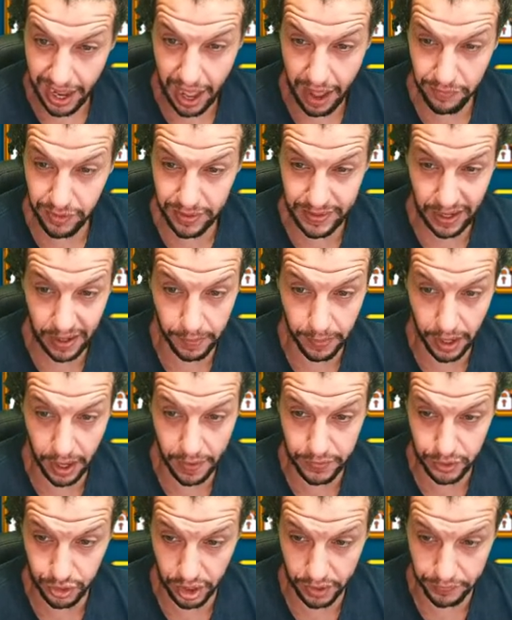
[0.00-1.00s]
I have to set up a
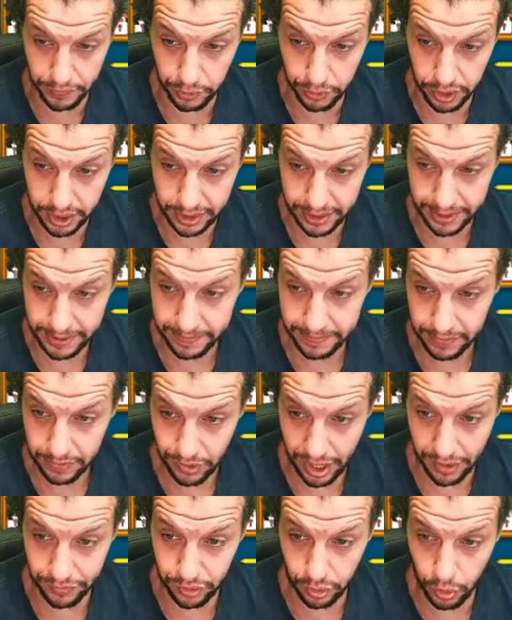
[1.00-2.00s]
live stream for this.
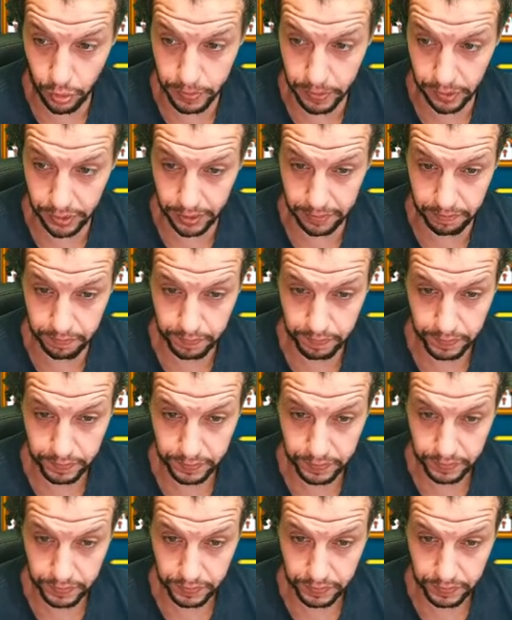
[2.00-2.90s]
We have to open them.